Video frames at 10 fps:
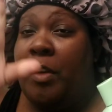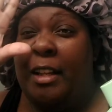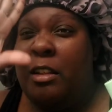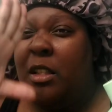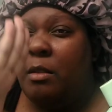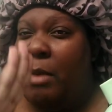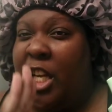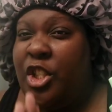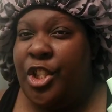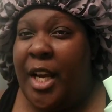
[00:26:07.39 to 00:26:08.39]
Like my
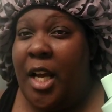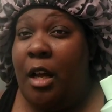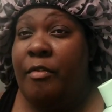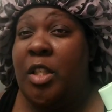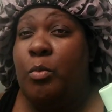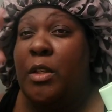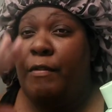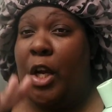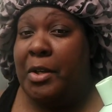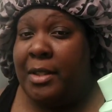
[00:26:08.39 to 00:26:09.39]
shafts was
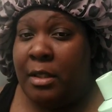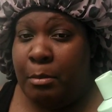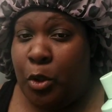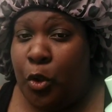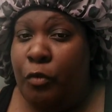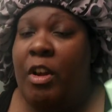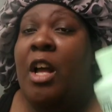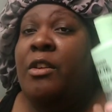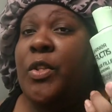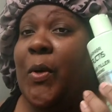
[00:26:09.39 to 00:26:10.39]
very smooth.
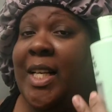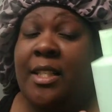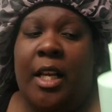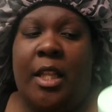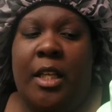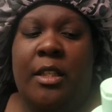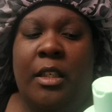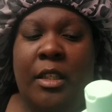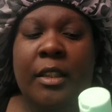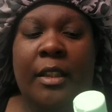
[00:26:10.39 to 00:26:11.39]
So I say that's a
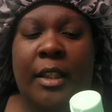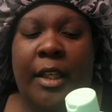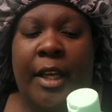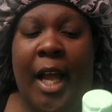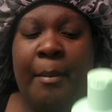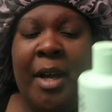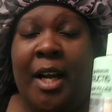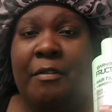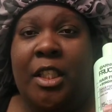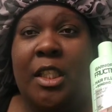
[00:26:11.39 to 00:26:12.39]
good thing. I'm gonna
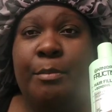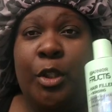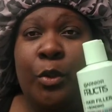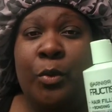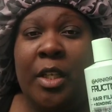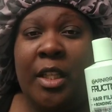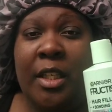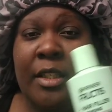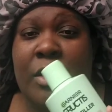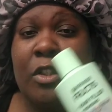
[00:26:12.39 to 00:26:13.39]
have to keep using
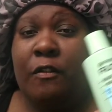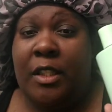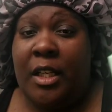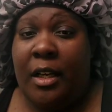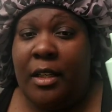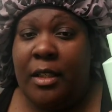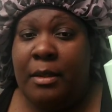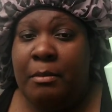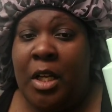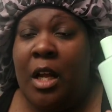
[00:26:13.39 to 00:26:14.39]
this over
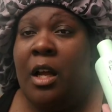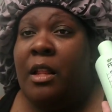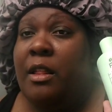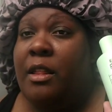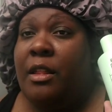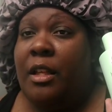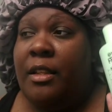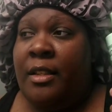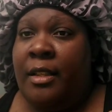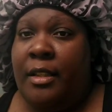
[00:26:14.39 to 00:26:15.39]
time
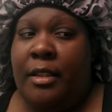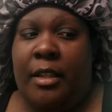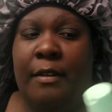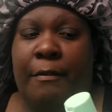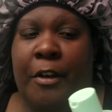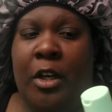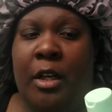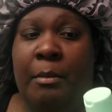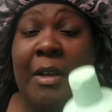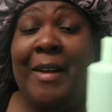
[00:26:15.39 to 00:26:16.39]
to
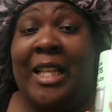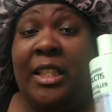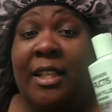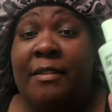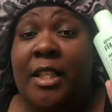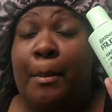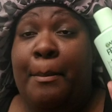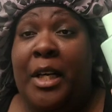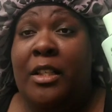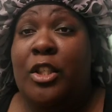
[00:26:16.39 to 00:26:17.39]
confirm if I love it.
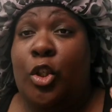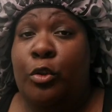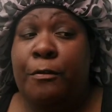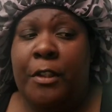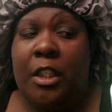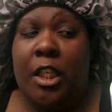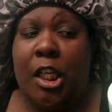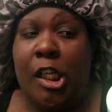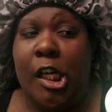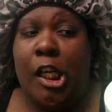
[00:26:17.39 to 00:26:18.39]
But so
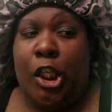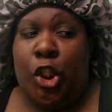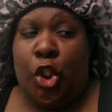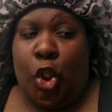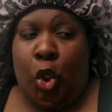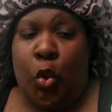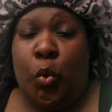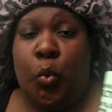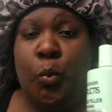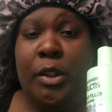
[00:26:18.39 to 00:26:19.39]
far,
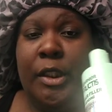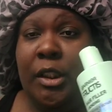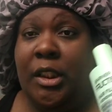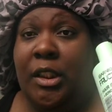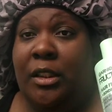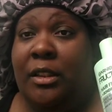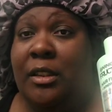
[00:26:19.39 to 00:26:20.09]
so good.